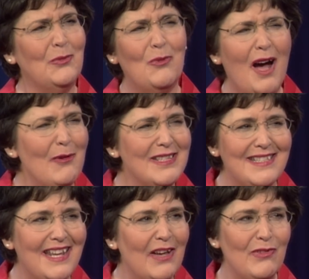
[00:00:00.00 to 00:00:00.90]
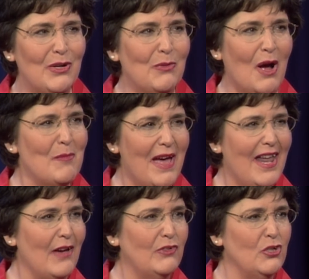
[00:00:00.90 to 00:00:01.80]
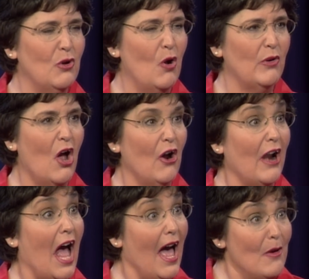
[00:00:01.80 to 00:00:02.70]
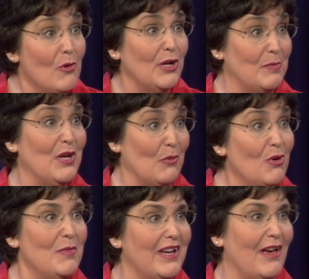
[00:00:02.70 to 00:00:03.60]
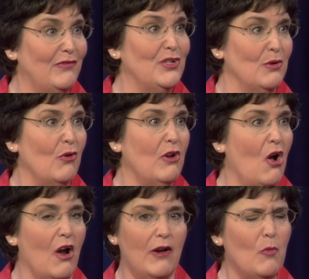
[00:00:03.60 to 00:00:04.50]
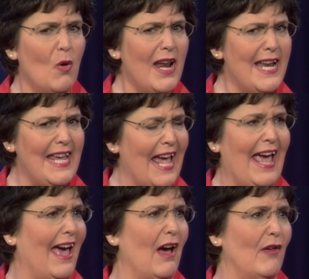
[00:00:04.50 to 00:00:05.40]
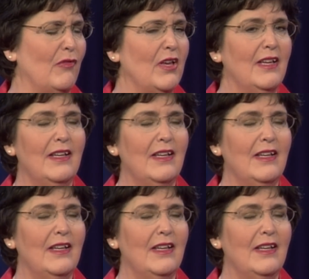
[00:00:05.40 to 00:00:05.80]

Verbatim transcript: was David a man after your own heart? I want to be a woman after your own heart. What did he have?